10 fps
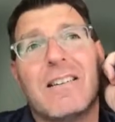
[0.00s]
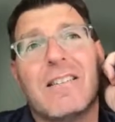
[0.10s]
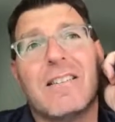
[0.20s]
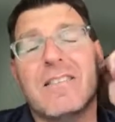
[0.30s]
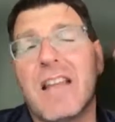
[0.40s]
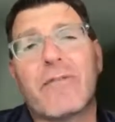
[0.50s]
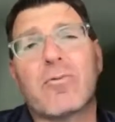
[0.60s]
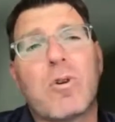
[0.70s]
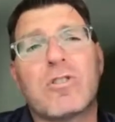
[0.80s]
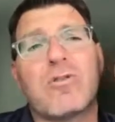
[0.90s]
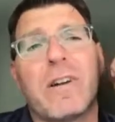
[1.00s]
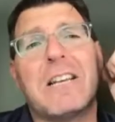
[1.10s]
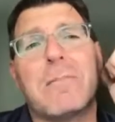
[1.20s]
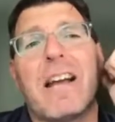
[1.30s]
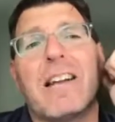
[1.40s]
Never wrote a
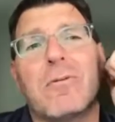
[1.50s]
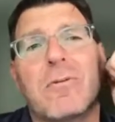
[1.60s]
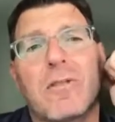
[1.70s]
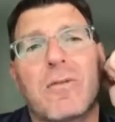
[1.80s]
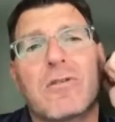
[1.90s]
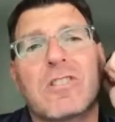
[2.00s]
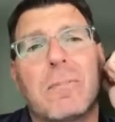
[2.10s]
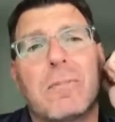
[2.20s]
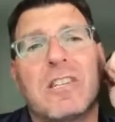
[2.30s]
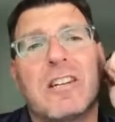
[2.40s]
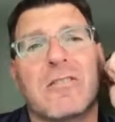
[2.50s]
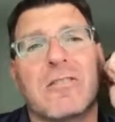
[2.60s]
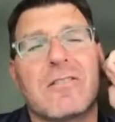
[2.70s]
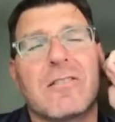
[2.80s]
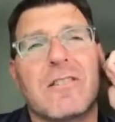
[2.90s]
training manual for the first couple of
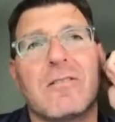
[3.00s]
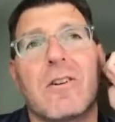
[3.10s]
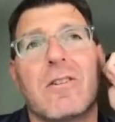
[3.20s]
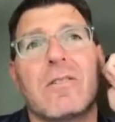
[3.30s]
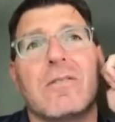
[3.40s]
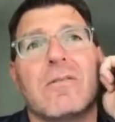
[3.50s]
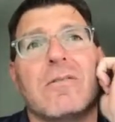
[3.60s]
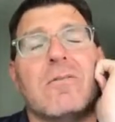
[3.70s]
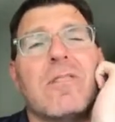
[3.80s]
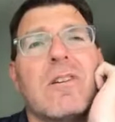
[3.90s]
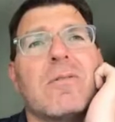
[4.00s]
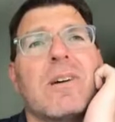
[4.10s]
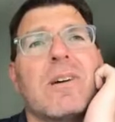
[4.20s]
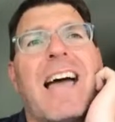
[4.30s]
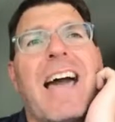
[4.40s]
years. You'd go to
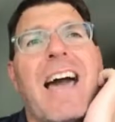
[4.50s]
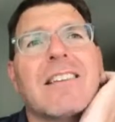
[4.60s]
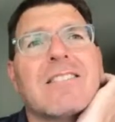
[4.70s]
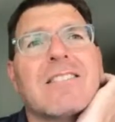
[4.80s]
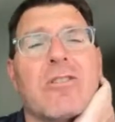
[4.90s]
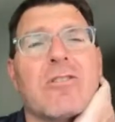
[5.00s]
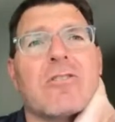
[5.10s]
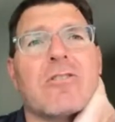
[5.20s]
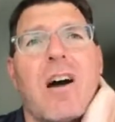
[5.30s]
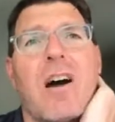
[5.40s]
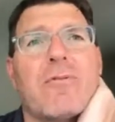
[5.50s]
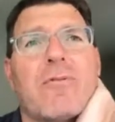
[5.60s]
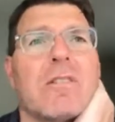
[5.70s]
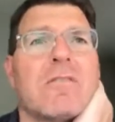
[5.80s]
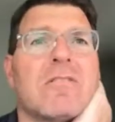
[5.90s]
a class to learn their
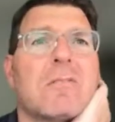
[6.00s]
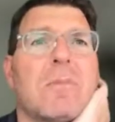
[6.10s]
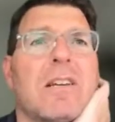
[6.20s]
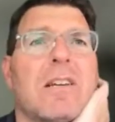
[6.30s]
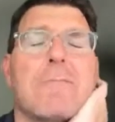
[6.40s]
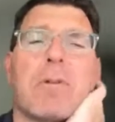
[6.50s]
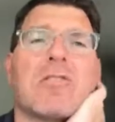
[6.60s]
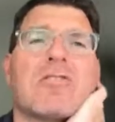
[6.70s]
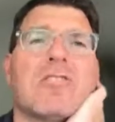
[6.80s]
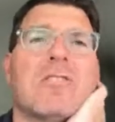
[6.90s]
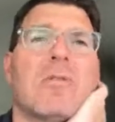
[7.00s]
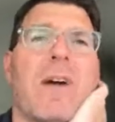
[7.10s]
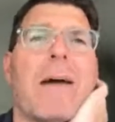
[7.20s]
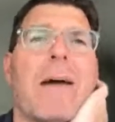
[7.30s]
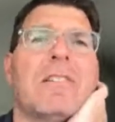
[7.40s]
software and just be a person who
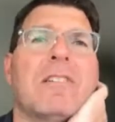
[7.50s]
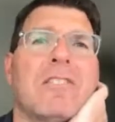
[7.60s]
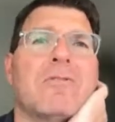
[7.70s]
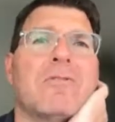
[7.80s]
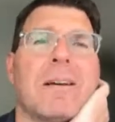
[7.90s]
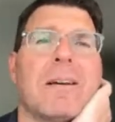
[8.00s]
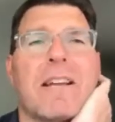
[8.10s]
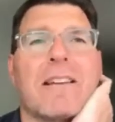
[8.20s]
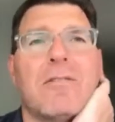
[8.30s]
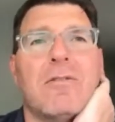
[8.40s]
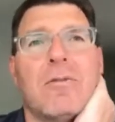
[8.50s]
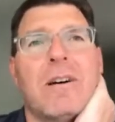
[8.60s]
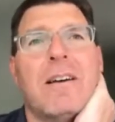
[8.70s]
happened to know something, who